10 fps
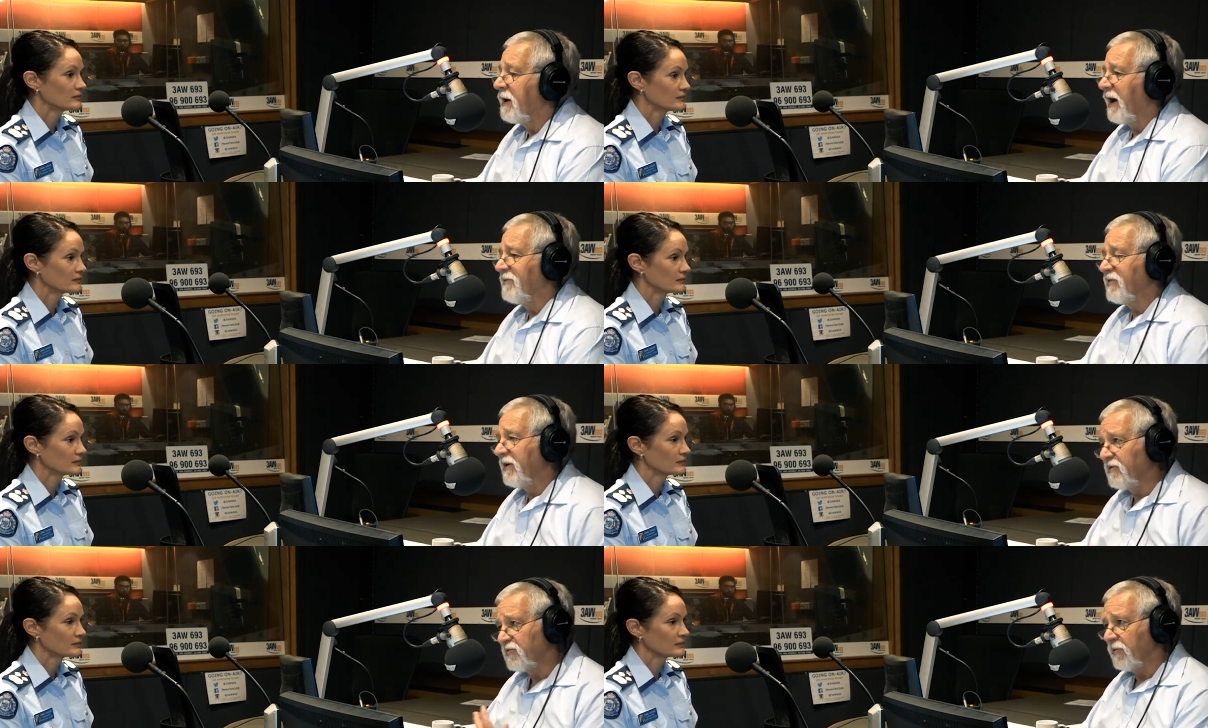Speaker 1: And there's
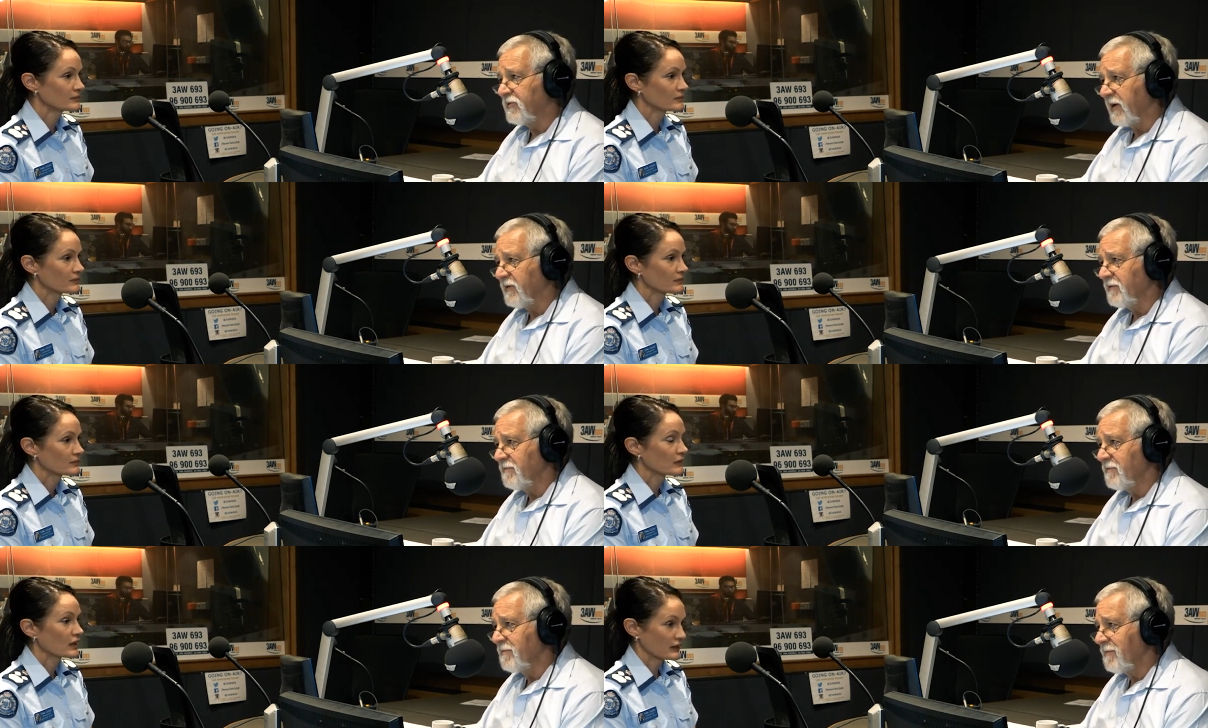only two attackers?
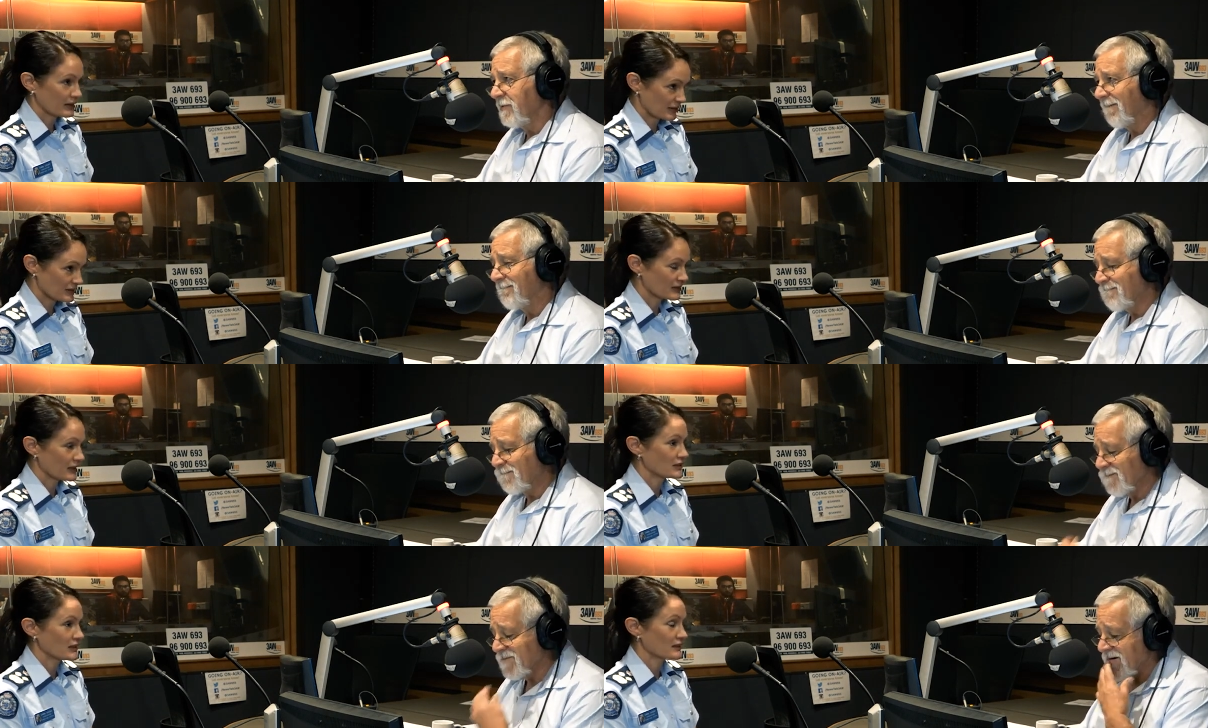at this
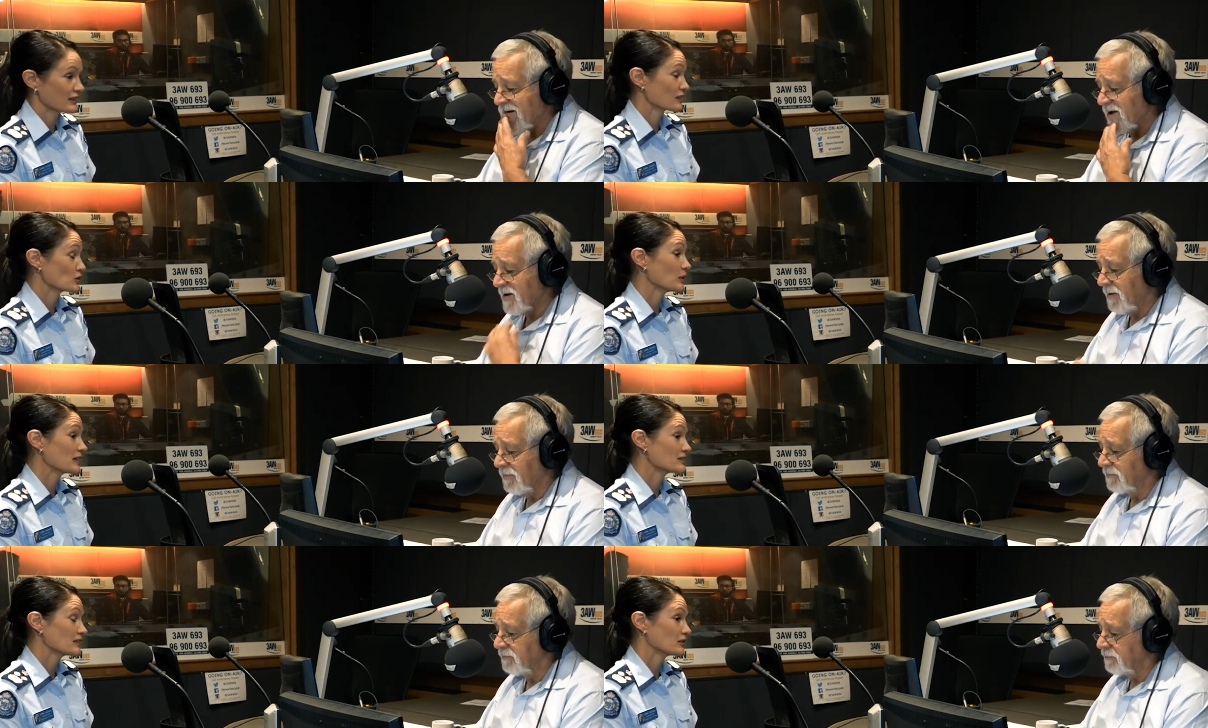stage, yes, that, that's all we
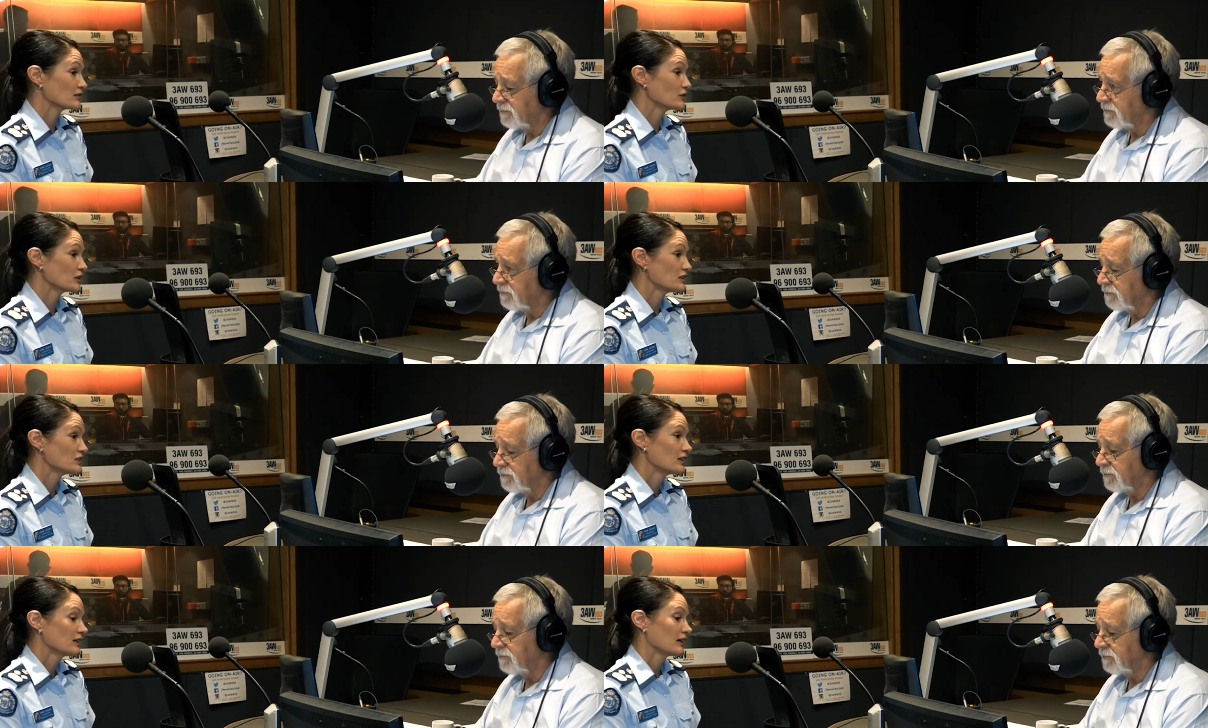can see on the footage.
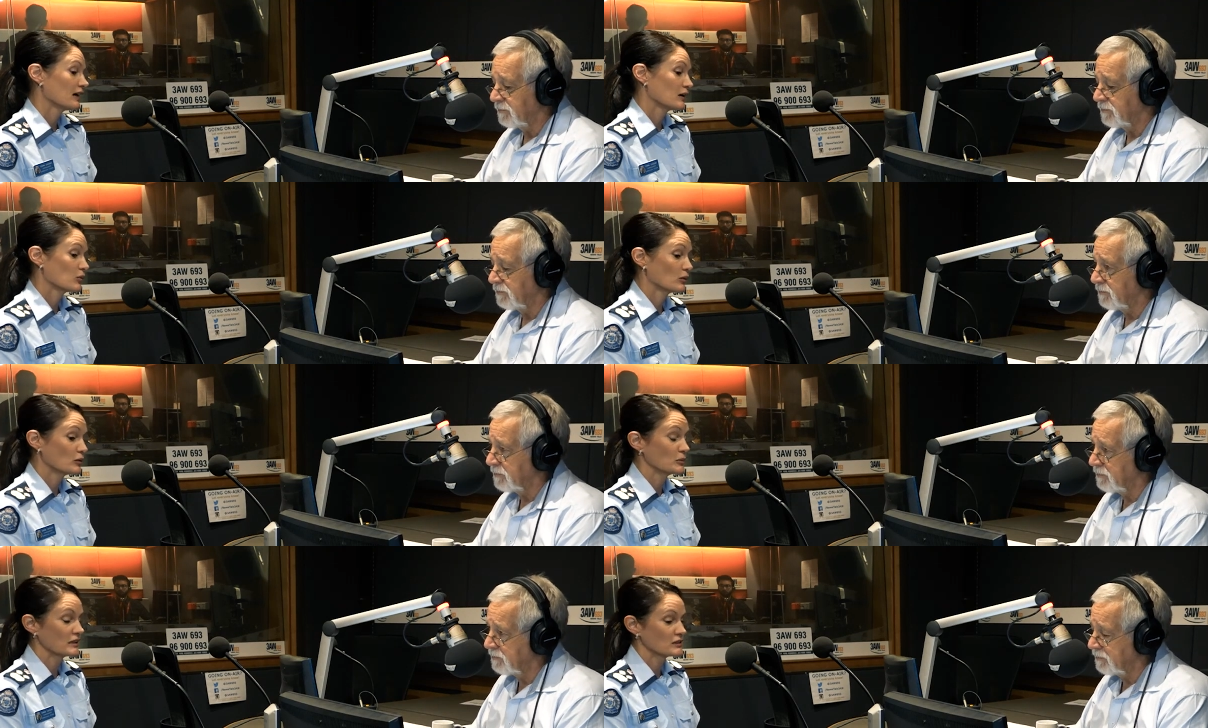Uh, what
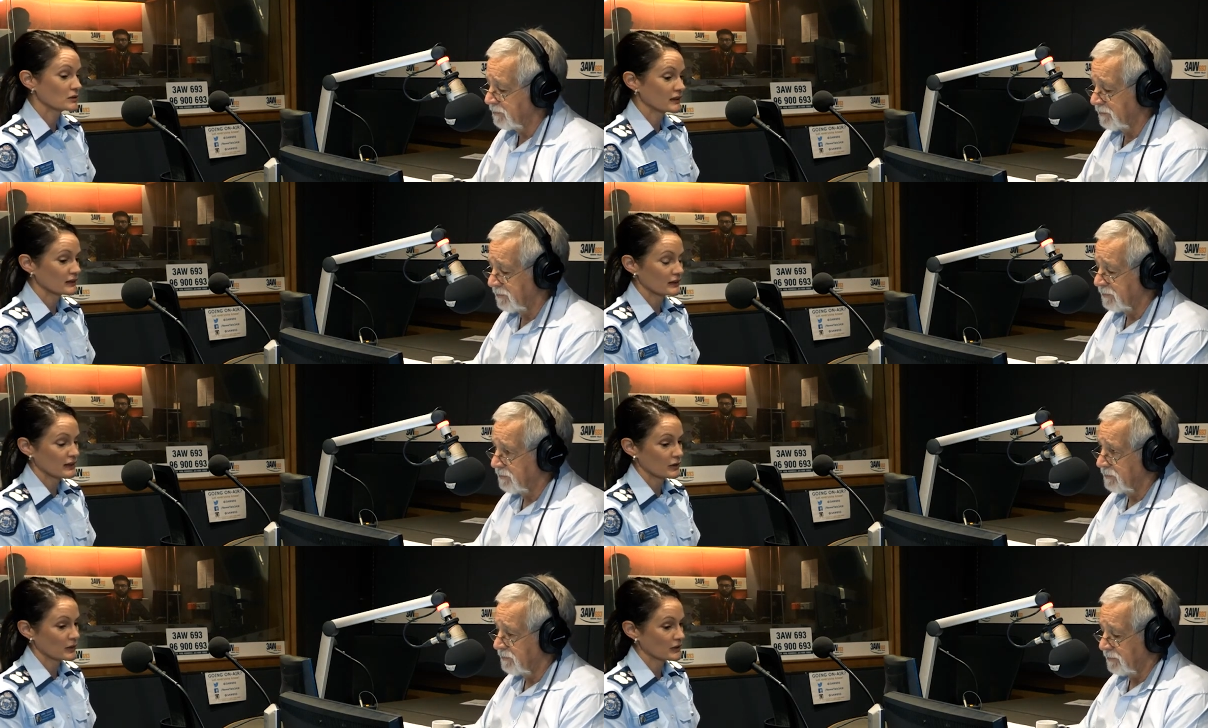we'll be doing
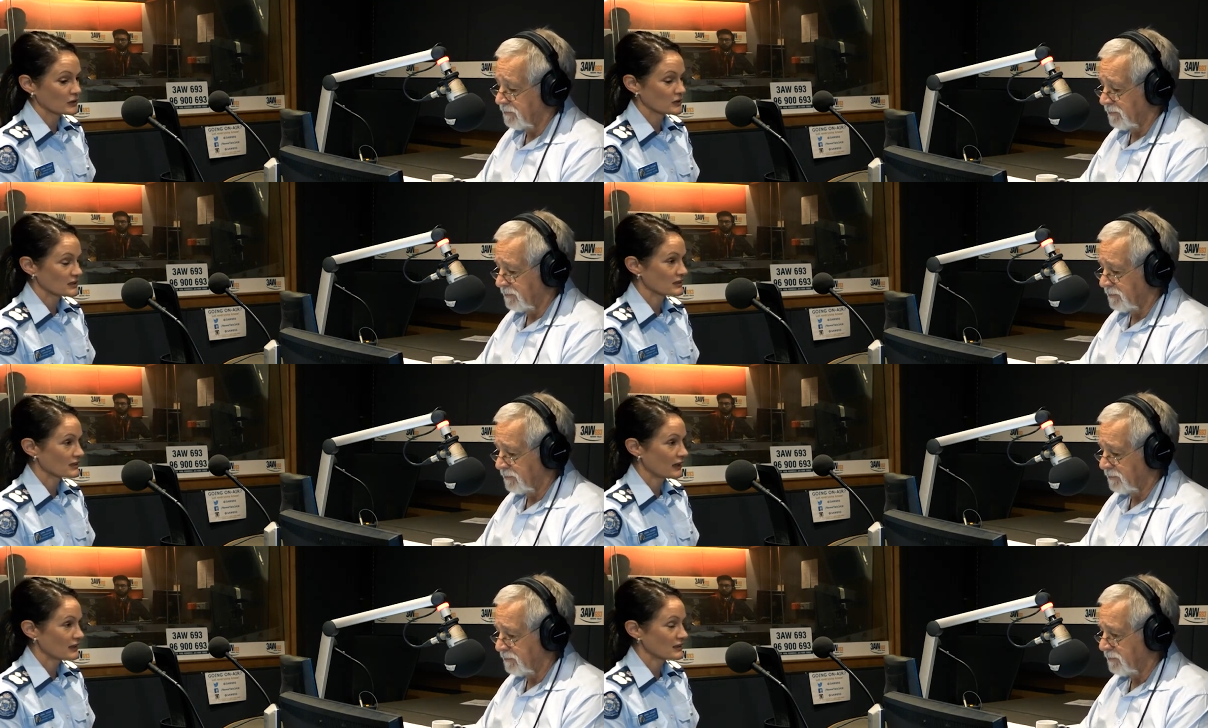uh, throughout the course of
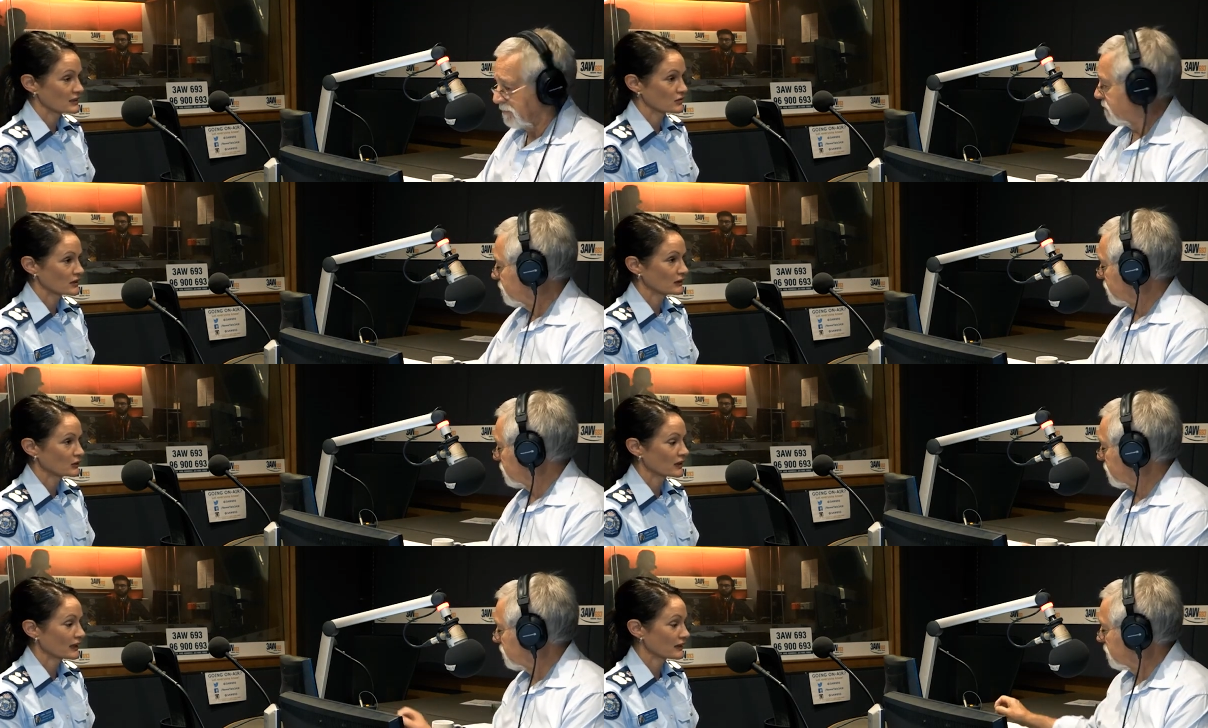today is really
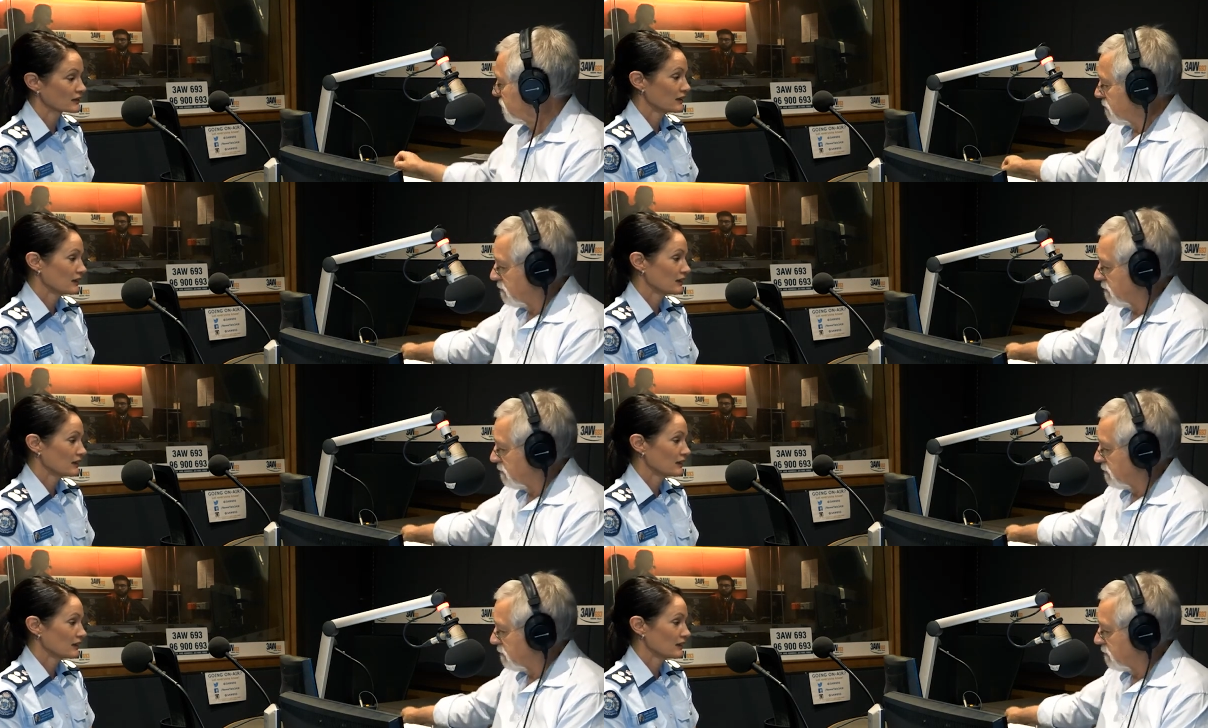looking at